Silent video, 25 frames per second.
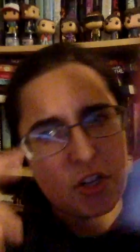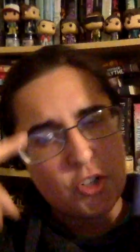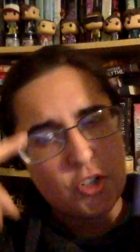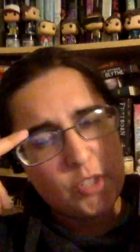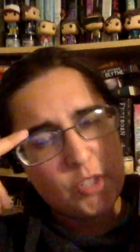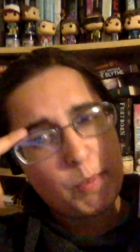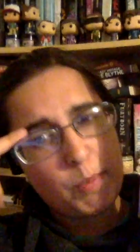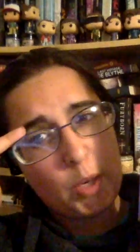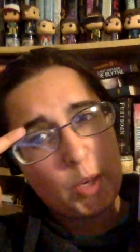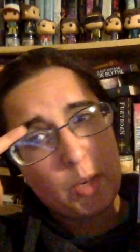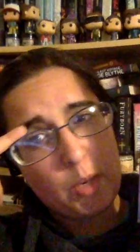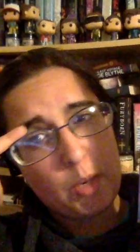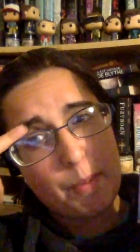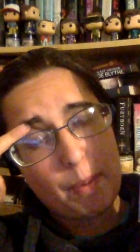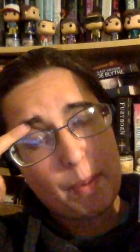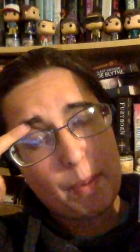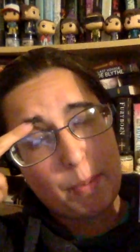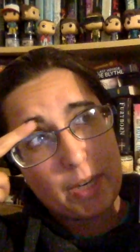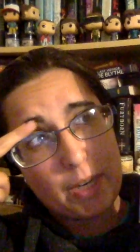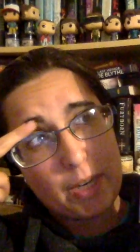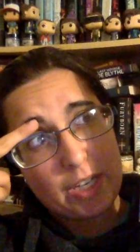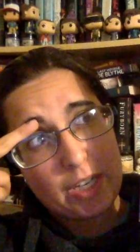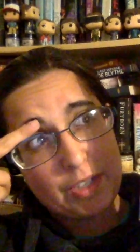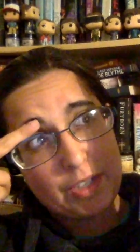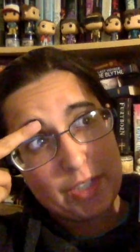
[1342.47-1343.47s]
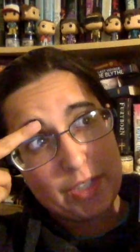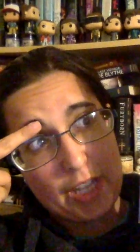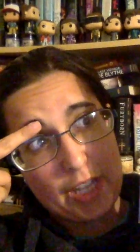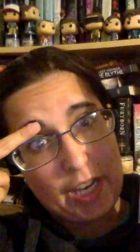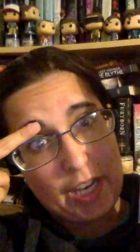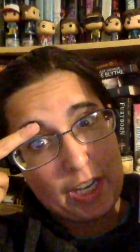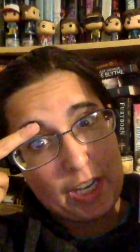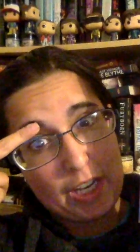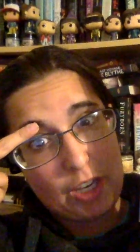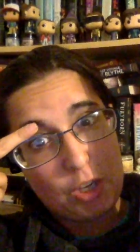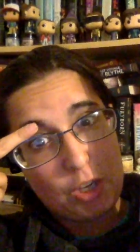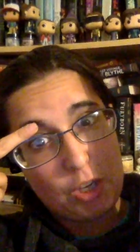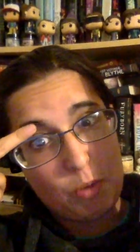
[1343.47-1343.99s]
a book a bit because like
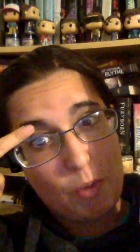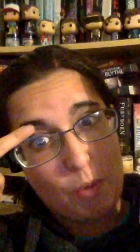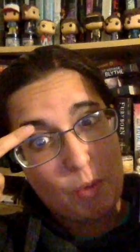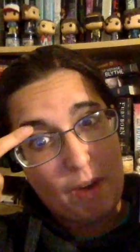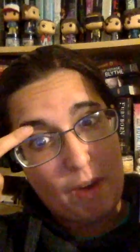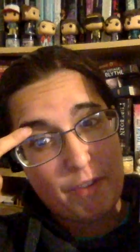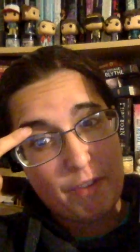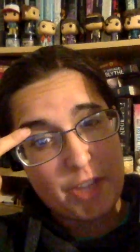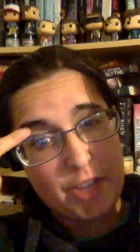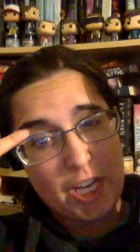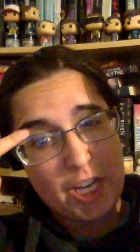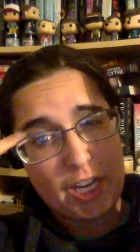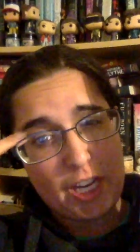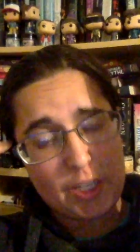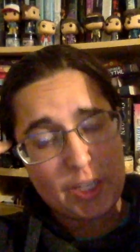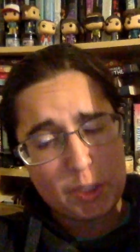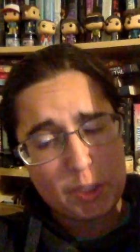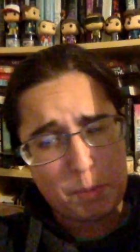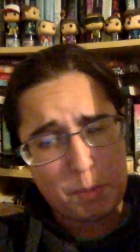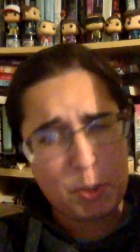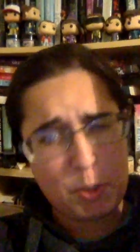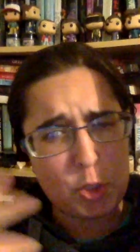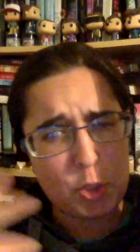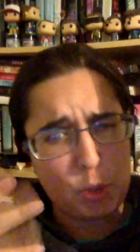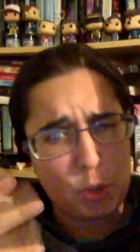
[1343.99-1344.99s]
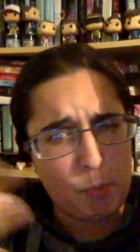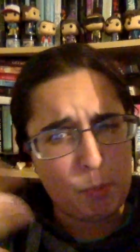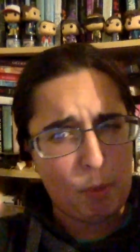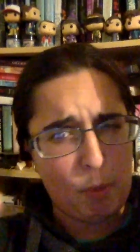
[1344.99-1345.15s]
everything has to be super